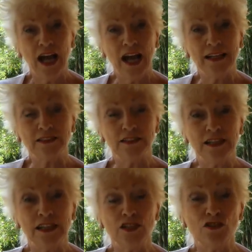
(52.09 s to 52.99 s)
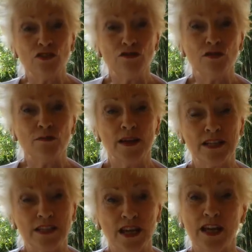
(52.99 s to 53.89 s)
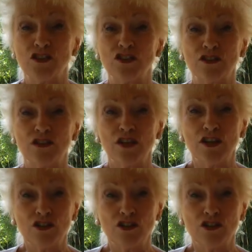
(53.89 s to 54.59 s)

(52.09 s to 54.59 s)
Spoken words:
and lead you through a meditation